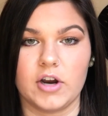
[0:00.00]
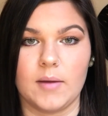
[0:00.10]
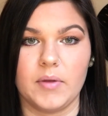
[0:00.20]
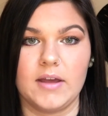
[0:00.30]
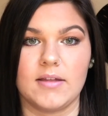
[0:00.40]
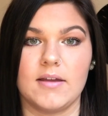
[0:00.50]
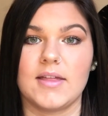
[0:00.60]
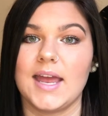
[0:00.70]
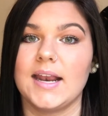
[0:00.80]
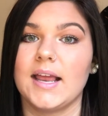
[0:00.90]
places,
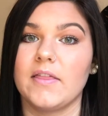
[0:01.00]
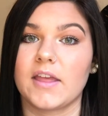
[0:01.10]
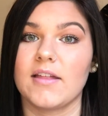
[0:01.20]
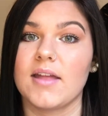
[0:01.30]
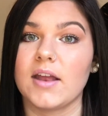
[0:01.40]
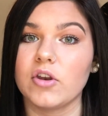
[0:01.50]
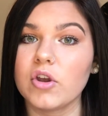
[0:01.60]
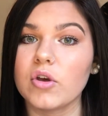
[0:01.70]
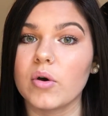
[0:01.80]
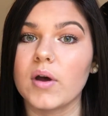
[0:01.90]
and because they
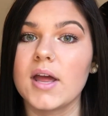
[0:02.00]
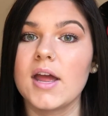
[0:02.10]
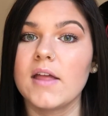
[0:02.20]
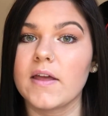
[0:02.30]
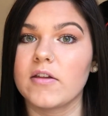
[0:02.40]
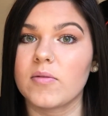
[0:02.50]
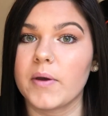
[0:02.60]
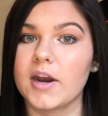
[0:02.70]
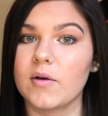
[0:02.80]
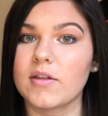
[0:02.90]
knew that this
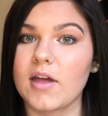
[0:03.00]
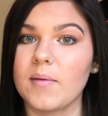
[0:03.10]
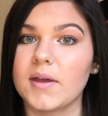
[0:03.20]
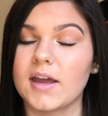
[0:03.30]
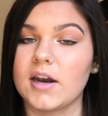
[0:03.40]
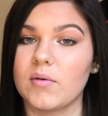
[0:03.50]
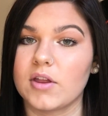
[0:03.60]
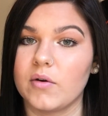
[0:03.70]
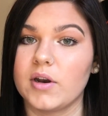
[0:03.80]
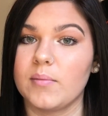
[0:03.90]
planet was coming and it was
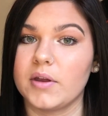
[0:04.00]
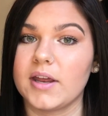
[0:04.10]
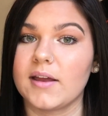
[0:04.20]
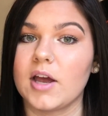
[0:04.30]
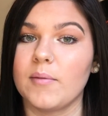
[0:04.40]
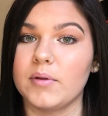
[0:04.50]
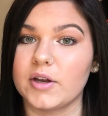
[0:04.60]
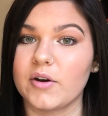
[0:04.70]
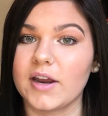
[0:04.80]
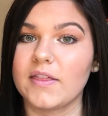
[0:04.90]
going to
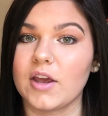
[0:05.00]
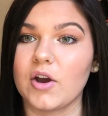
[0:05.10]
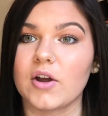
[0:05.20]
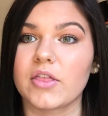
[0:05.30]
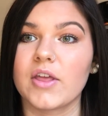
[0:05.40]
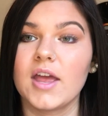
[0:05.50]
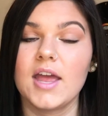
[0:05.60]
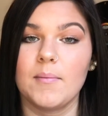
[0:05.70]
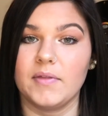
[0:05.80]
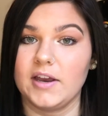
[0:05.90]
obliterate the Earth. But they